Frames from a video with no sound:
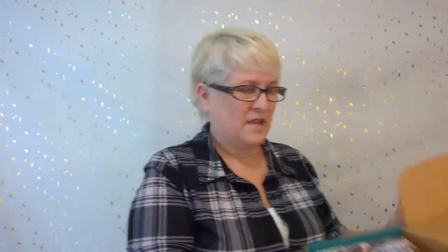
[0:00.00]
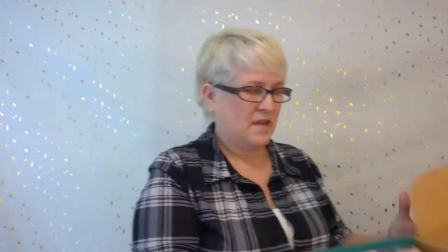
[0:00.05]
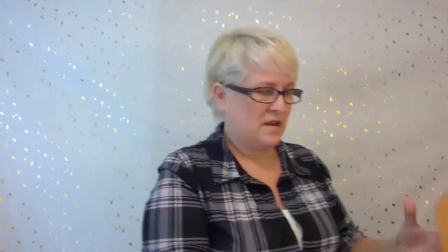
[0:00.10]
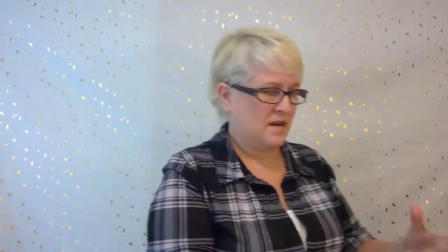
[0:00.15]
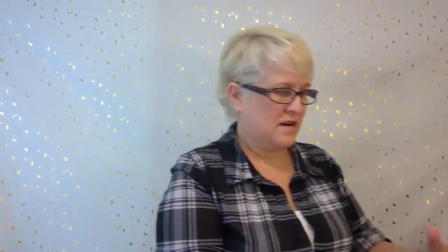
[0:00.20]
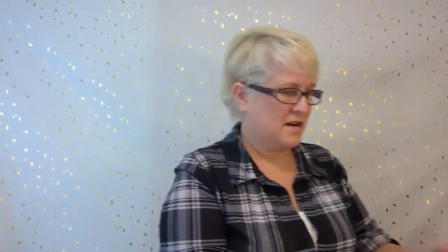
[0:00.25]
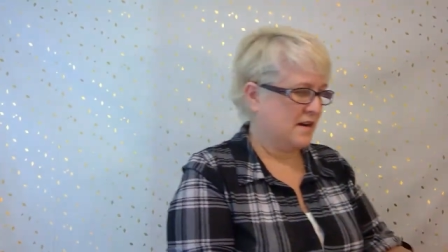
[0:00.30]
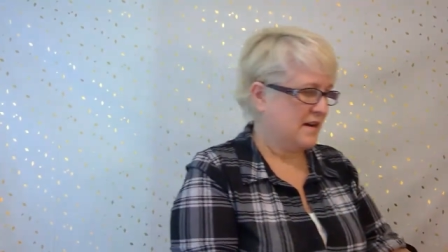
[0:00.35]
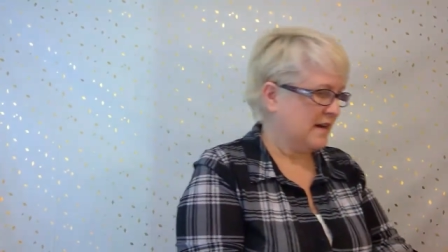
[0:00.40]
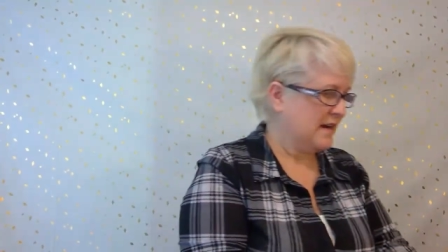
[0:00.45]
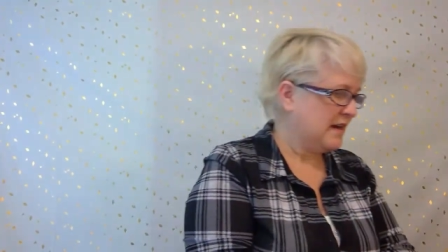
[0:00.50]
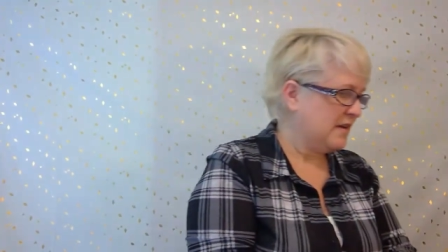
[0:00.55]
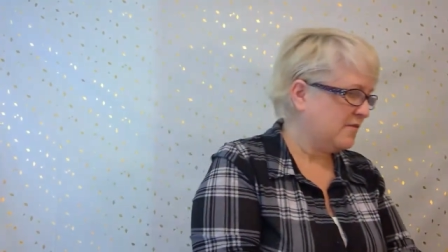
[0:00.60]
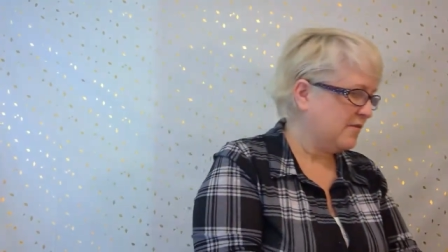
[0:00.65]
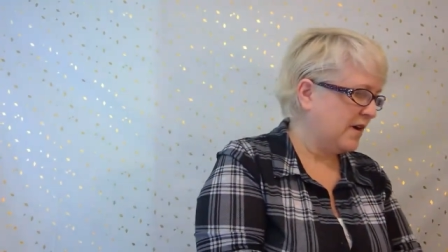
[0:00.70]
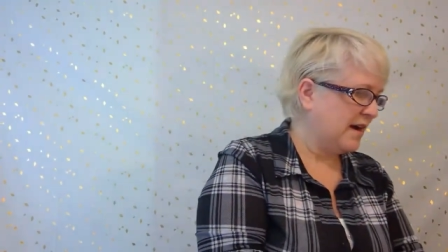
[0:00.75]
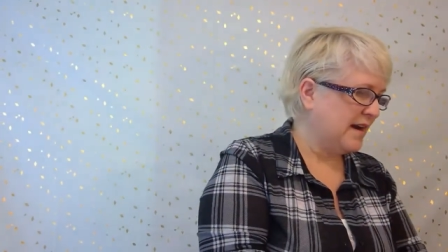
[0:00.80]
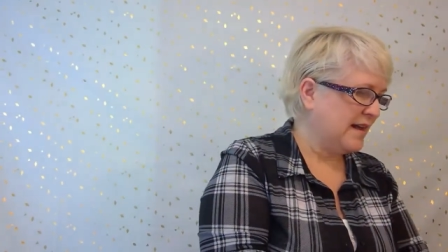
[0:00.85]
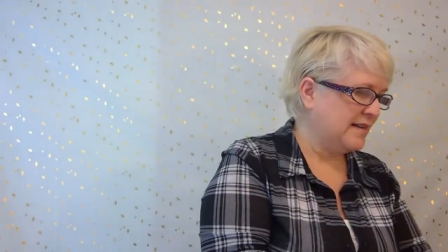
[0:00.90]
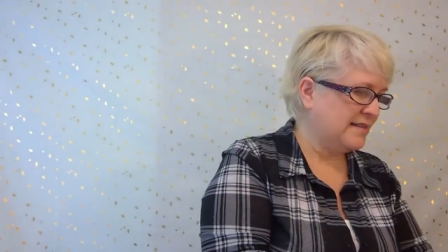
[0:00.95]
All right, and
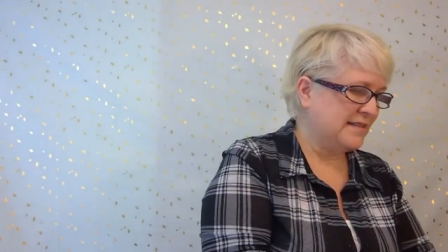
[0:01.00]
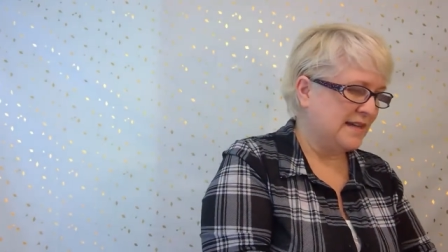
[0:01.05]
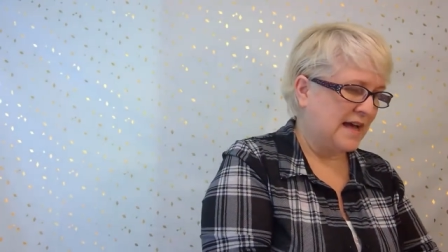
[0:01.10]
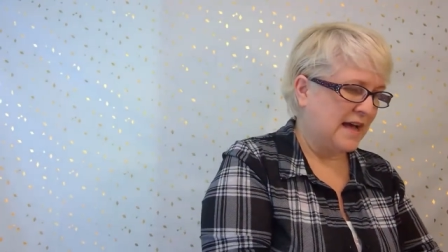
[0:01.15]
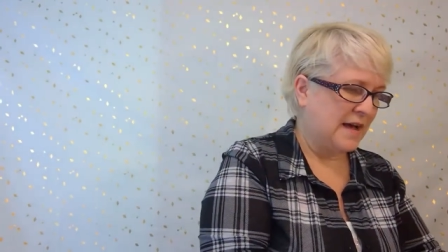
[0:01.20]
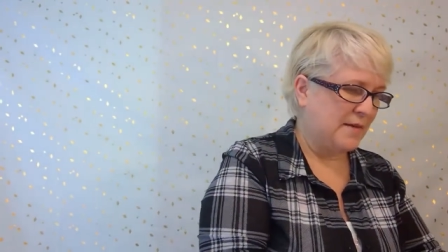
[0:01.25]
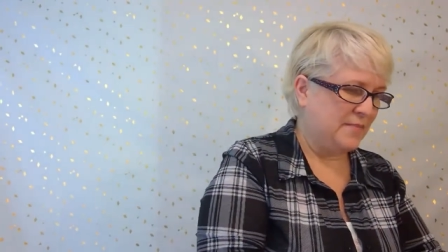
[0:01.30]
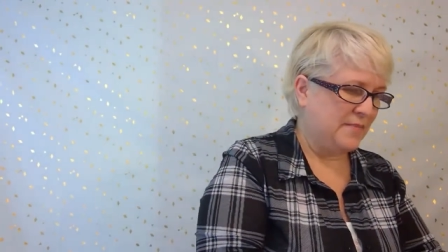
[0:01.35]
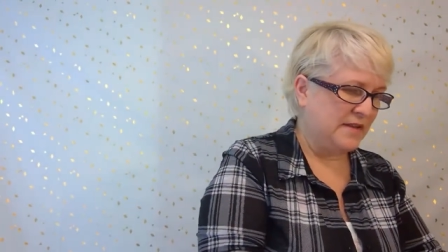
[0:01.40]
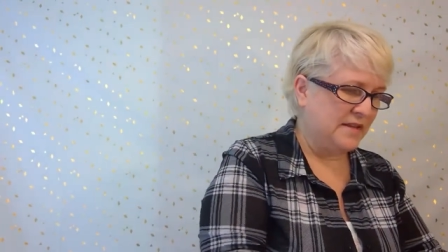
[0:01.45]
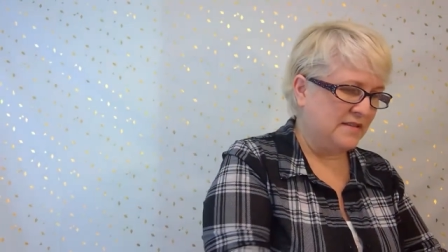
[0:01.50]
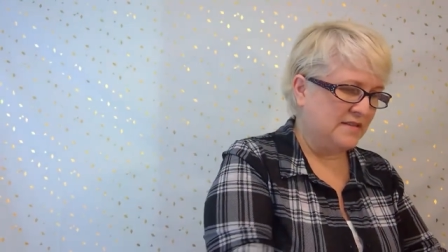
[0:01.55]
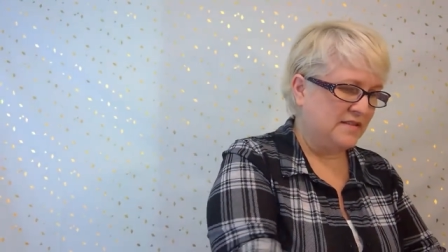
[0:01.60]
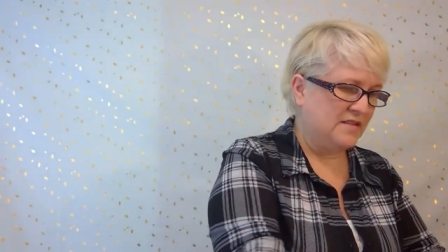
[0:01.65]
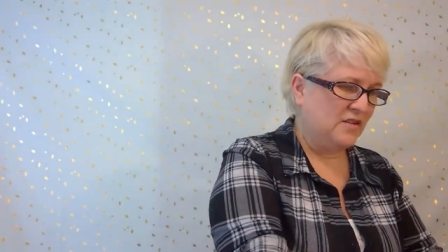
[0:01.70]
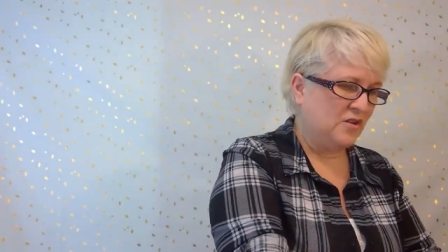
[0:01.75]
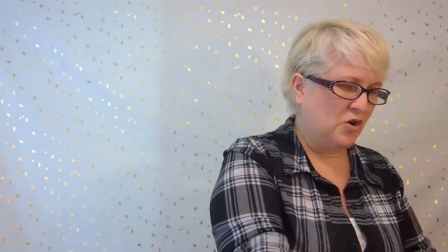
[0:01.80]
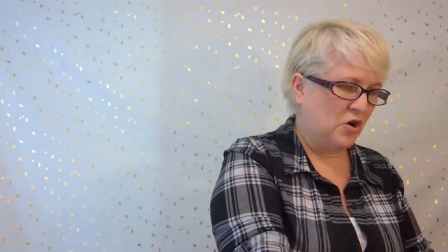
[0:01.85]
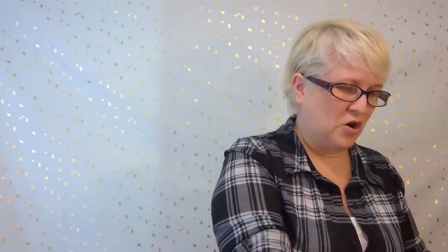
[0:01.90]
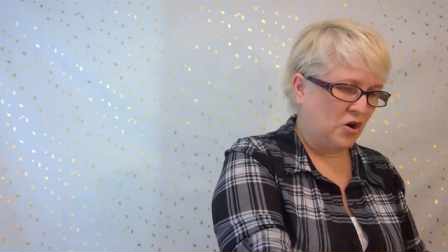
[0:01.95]
right on top is
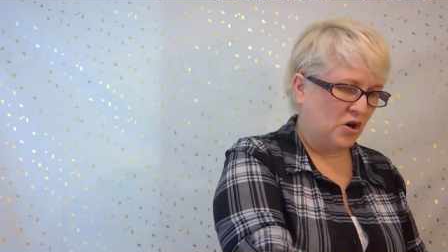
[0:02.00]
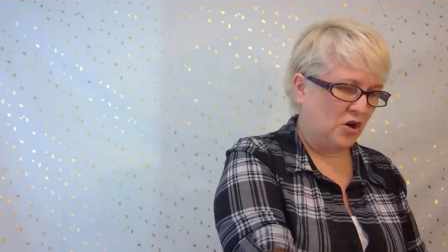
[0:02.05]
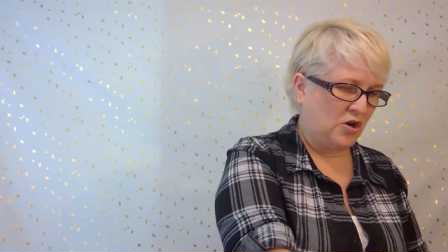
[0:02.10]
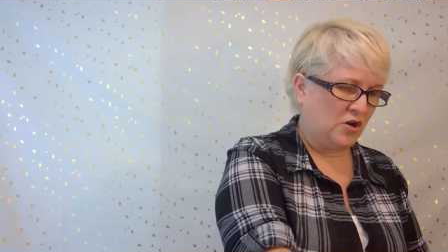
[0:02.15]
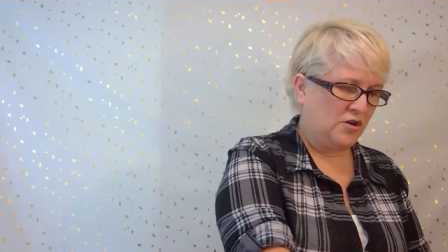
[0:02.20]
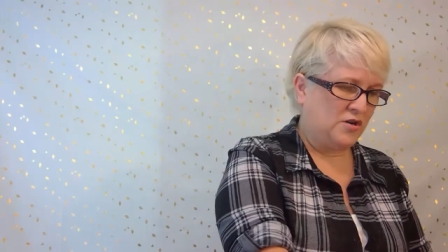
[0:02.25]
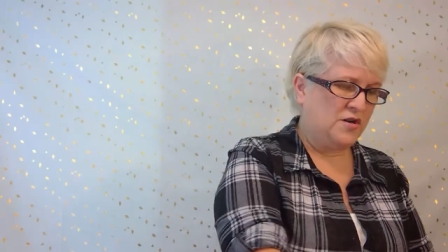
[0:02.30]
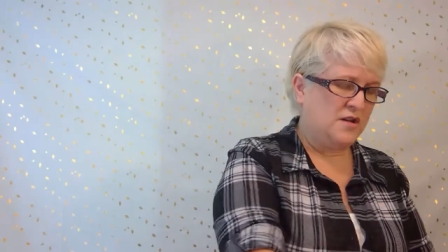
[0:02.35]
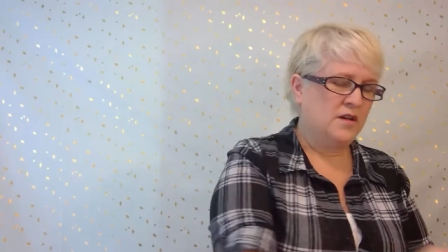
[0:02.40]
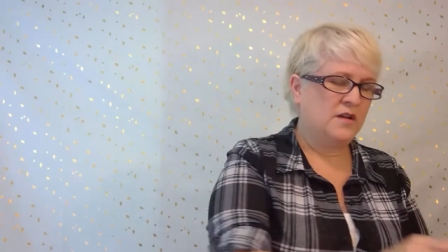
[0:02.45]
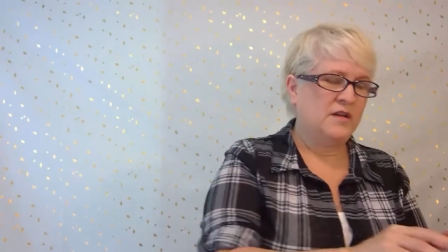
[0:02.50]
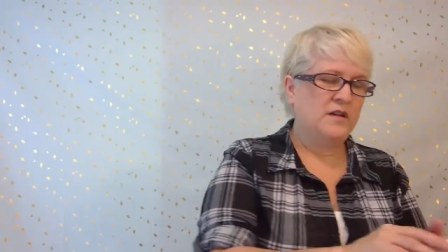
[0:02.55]
the card.